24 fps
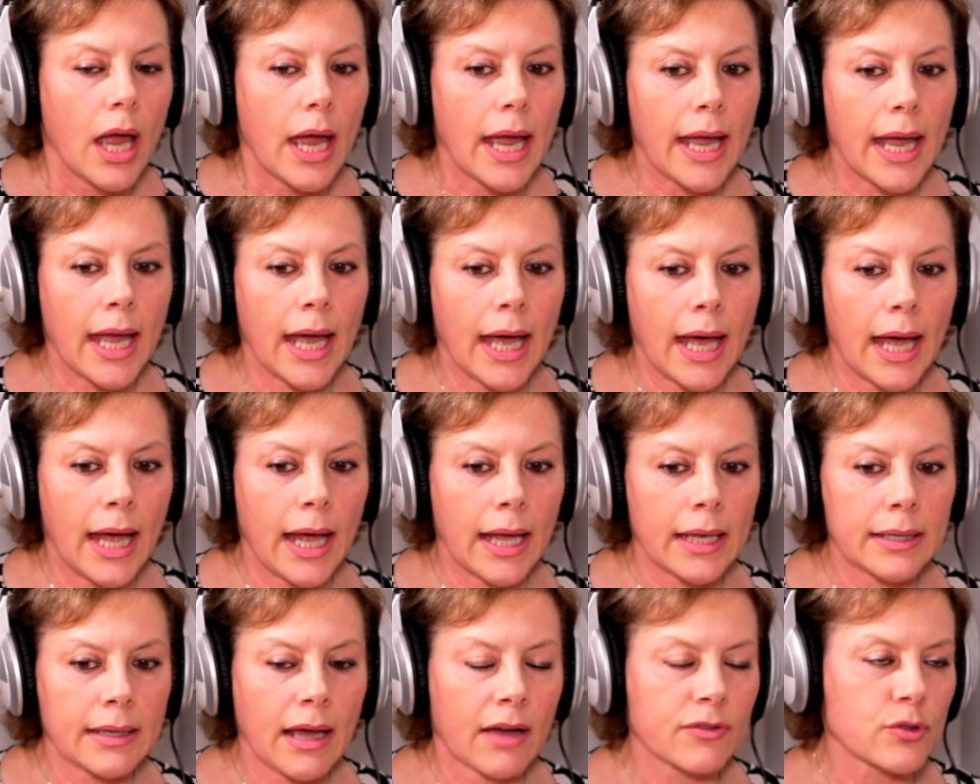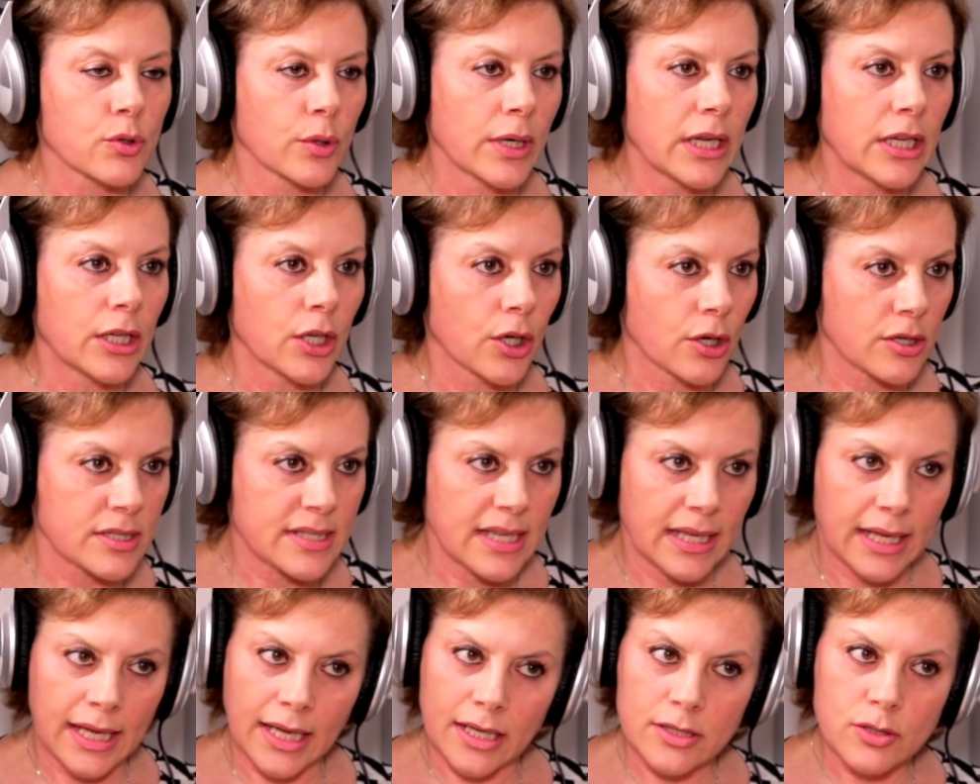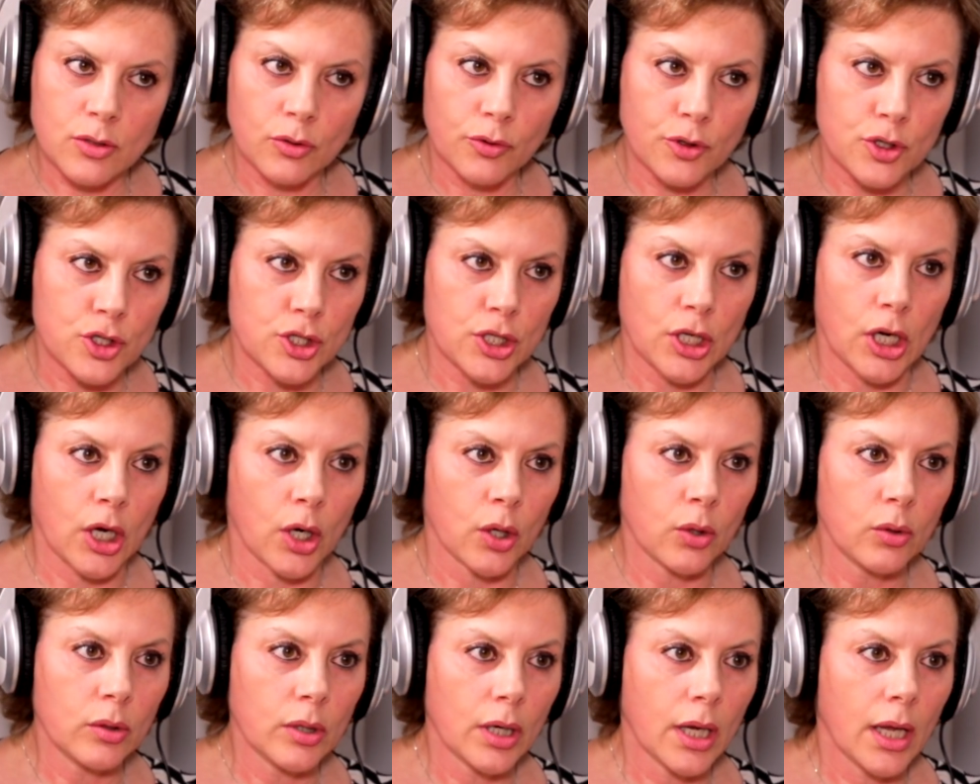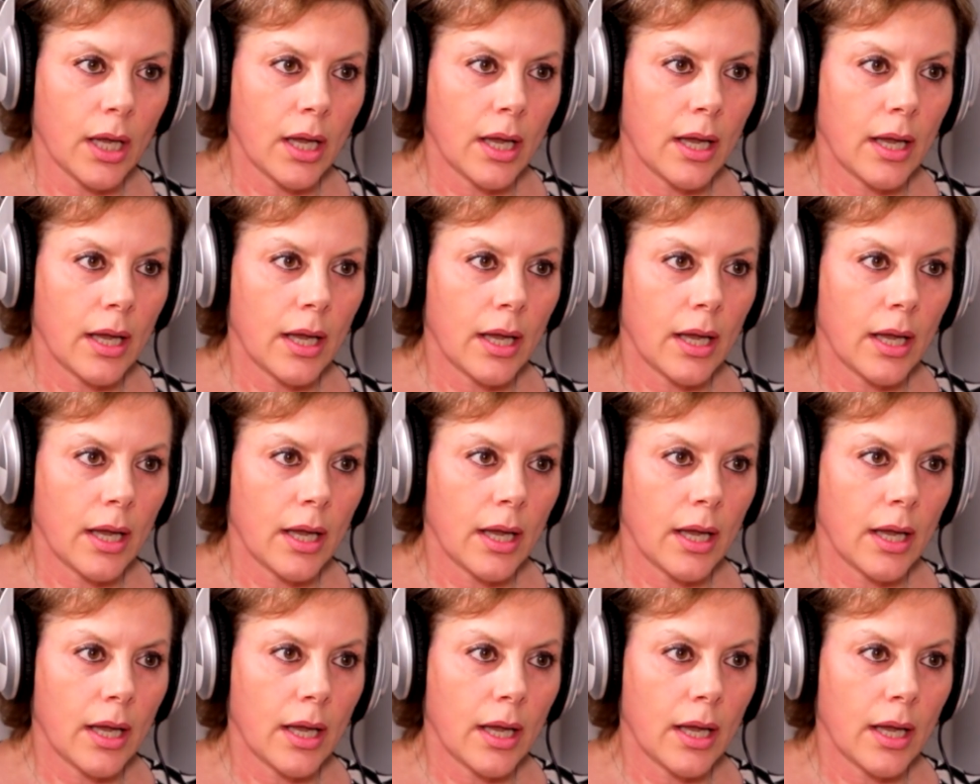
And after 8 years, they canceled the show.